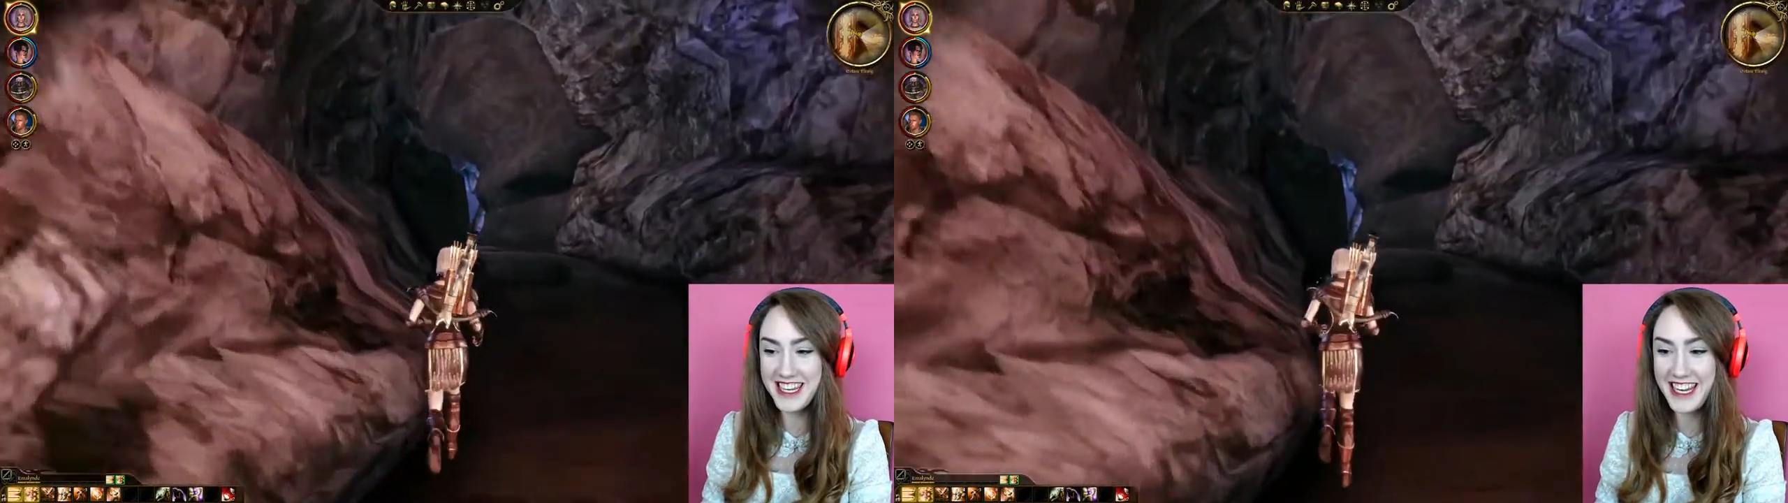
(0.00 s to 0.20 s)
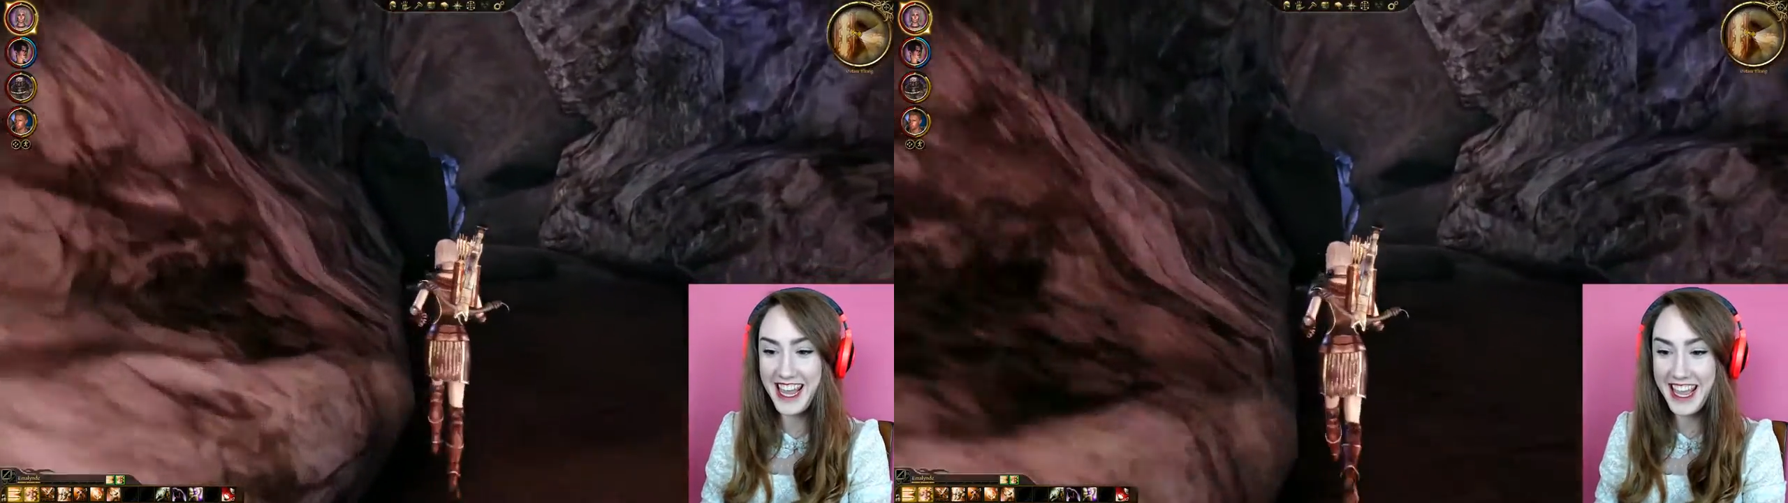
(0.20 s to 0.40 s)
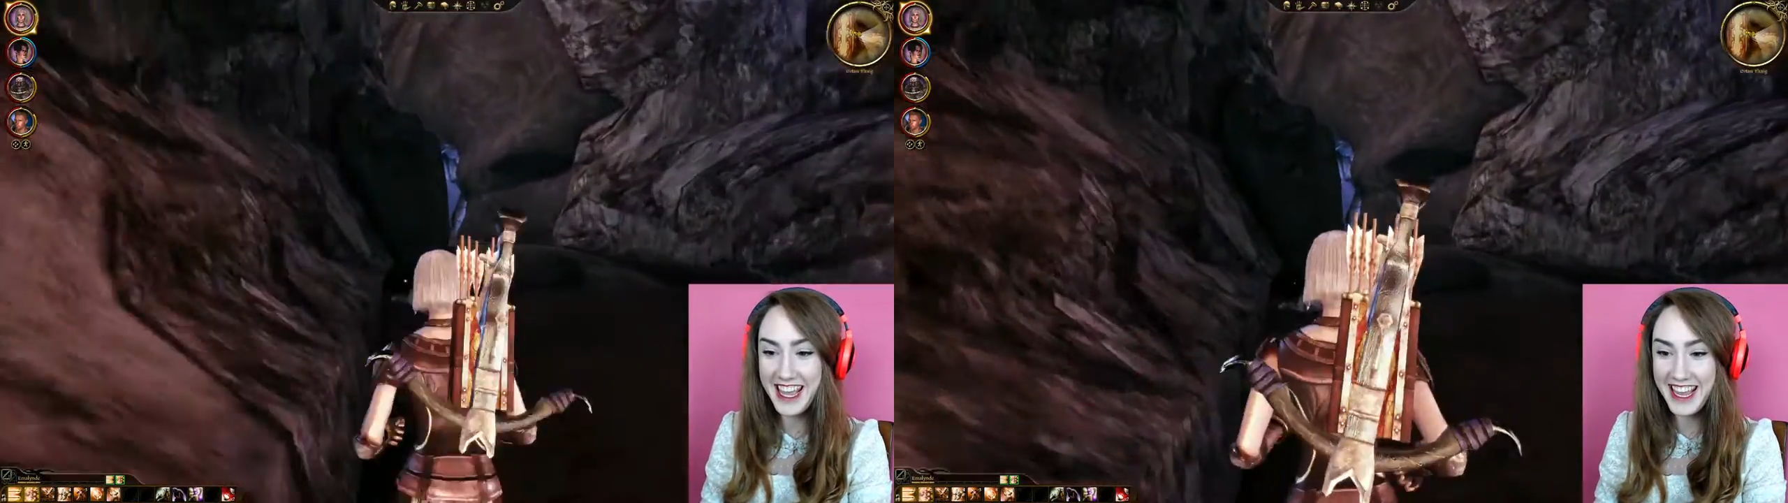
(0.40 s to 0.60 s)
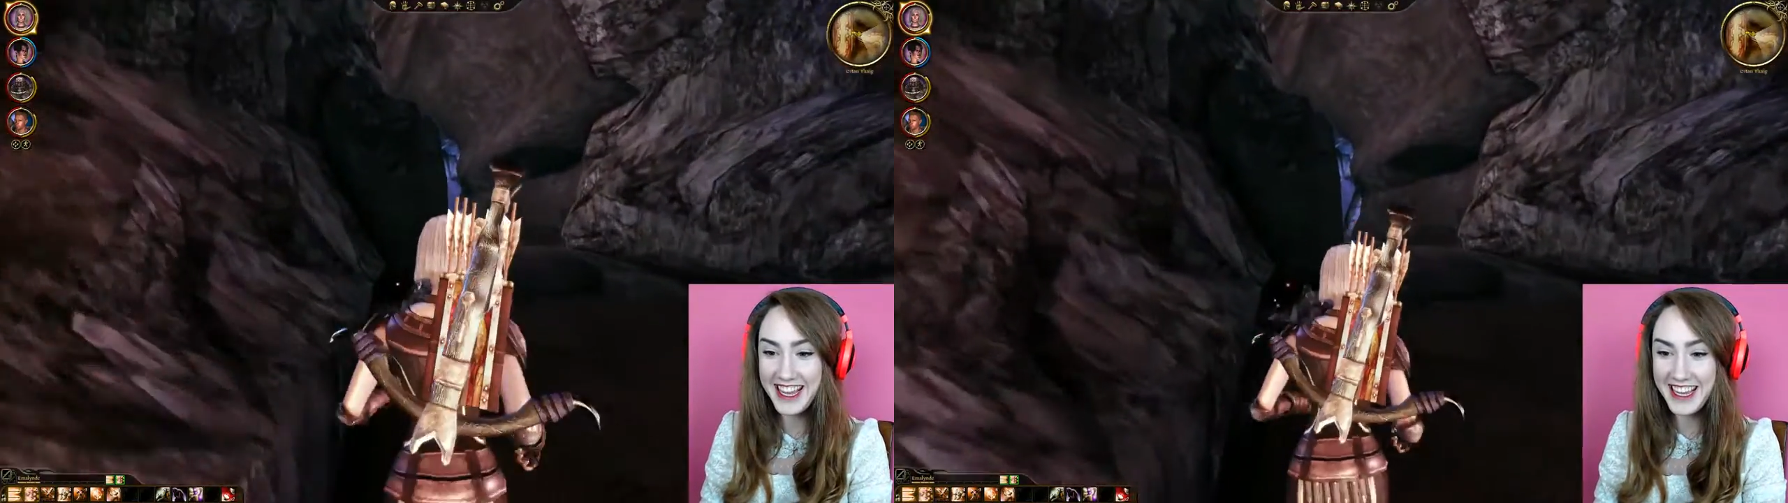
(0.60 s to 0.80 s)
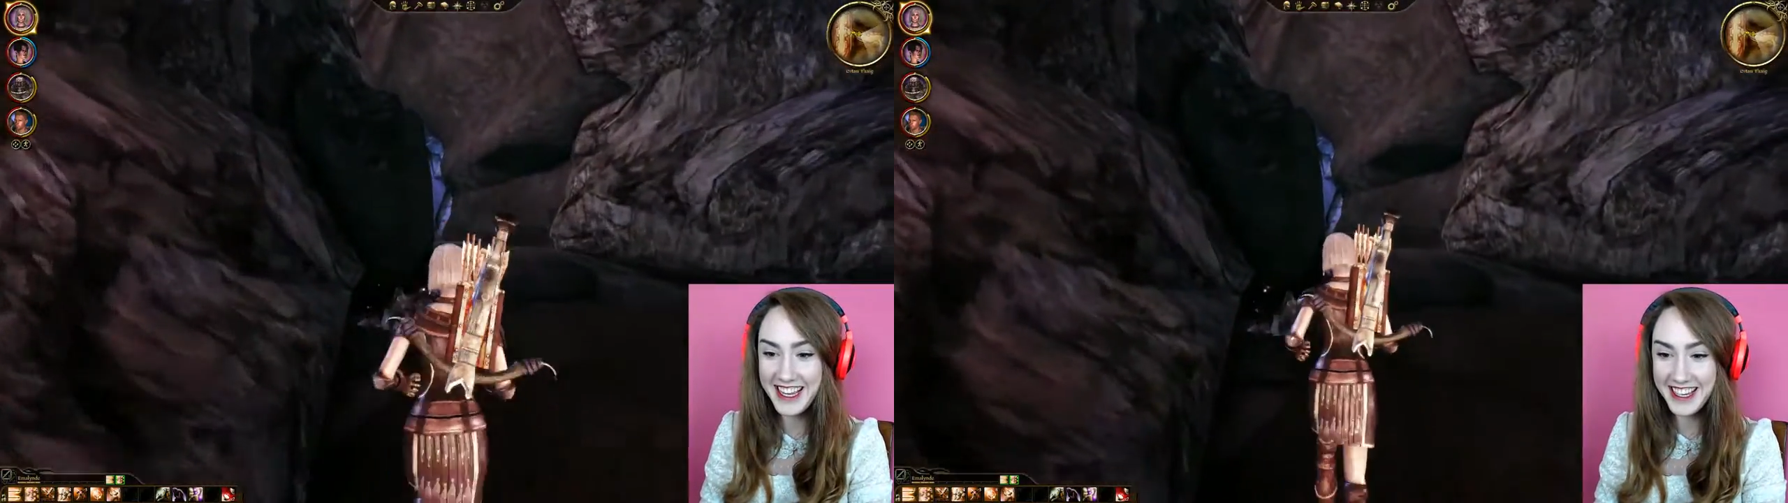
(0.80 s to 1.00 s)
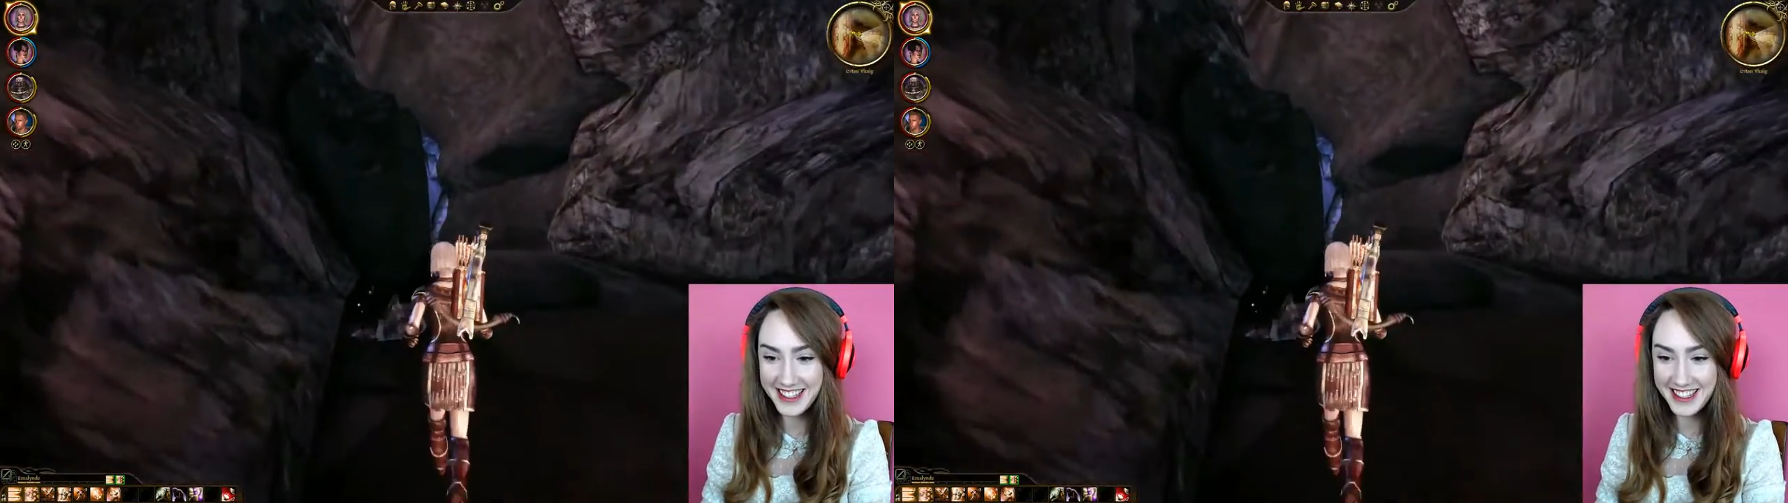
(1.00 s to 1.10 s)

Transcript: today.